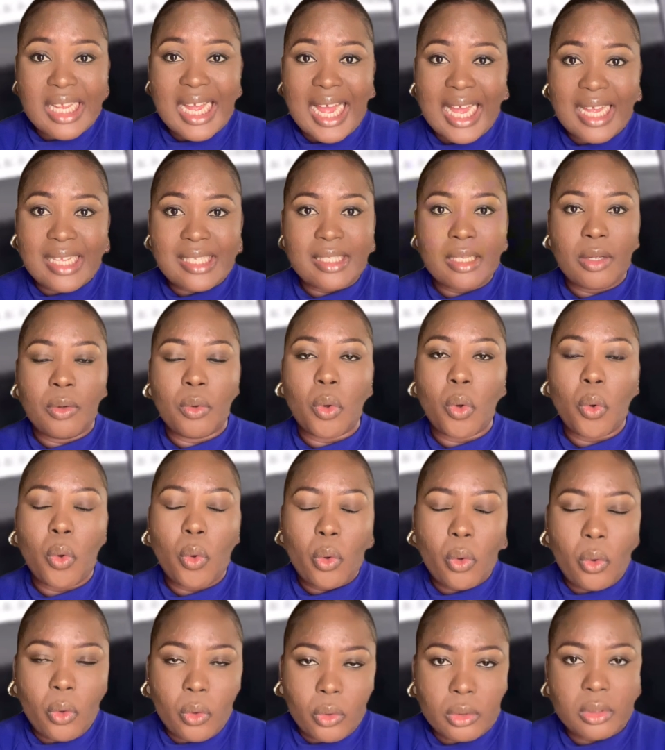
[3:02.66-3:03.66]
homeschooling
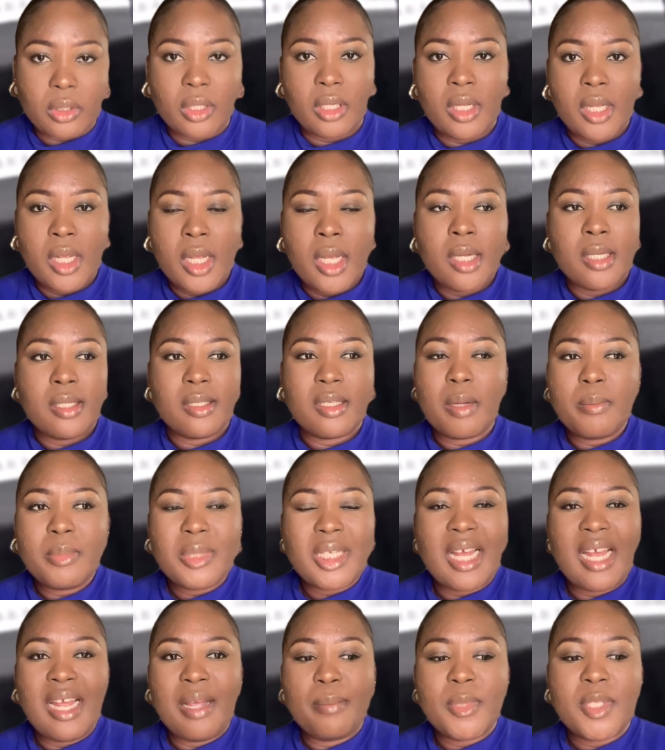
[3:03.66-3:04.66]
her at the
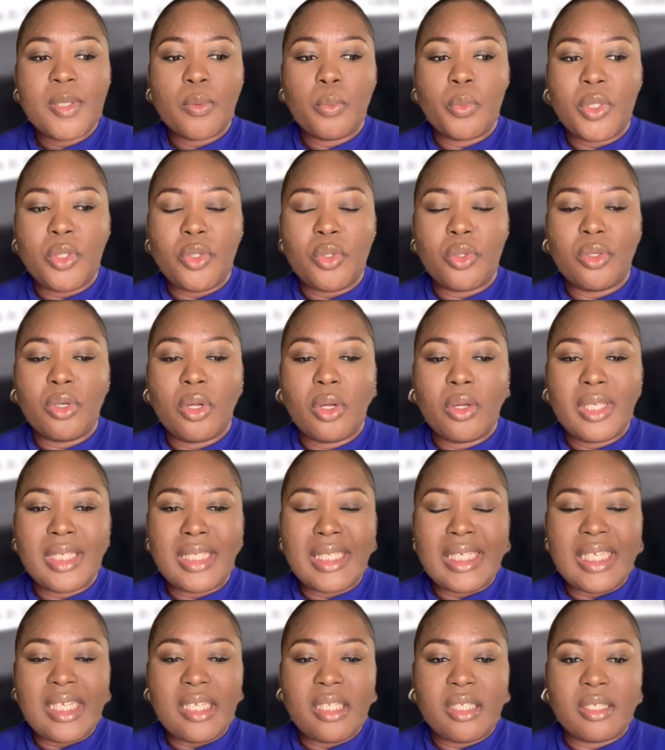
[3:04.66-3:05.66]
age of 3.
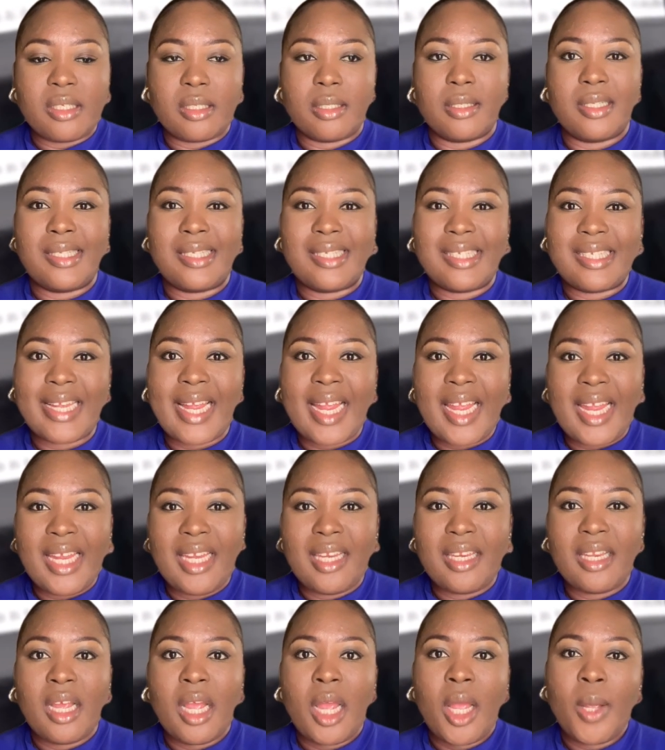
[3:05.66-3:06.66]
Perhaps
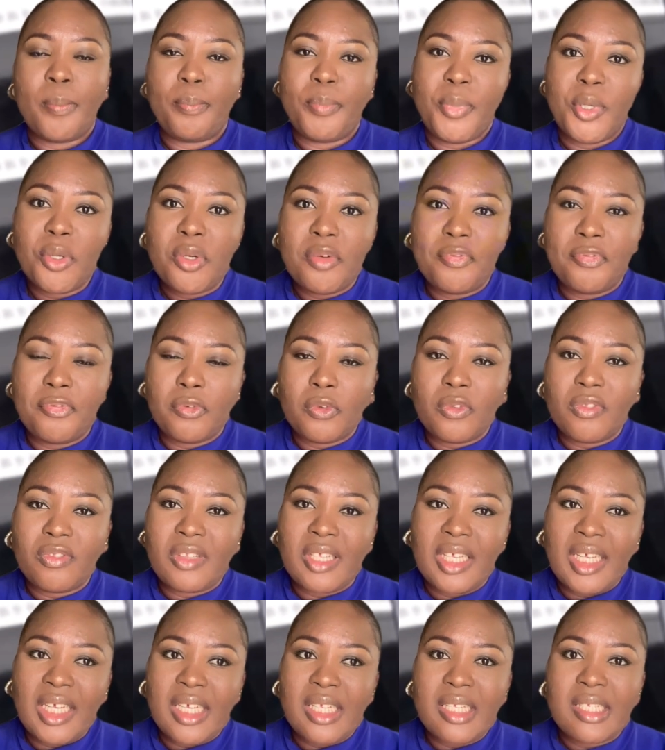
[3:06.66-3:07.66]
what is most inspiring
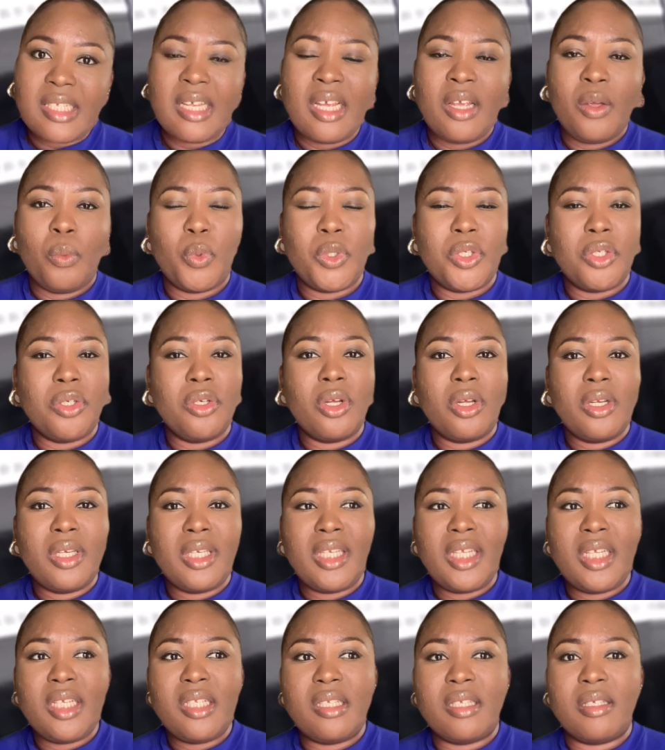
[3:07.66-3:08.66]
about Esther's story
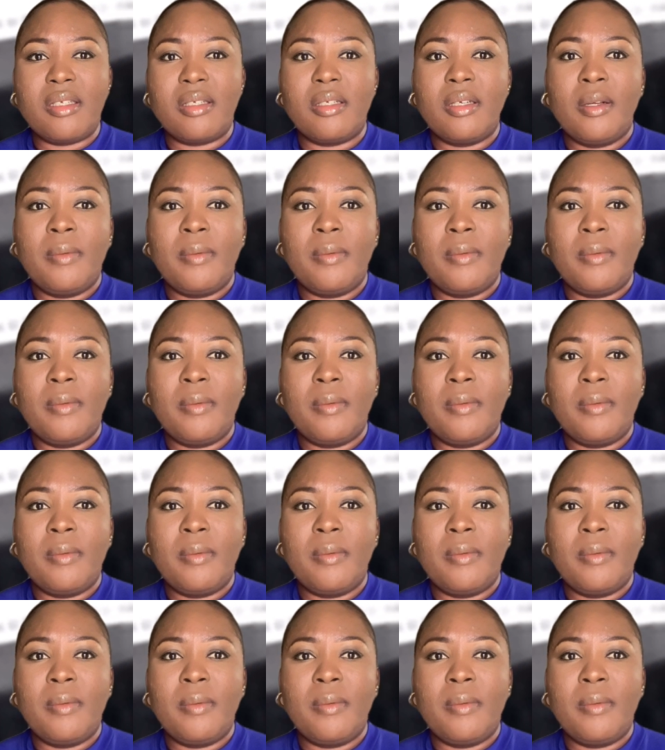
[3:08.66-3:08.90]
is that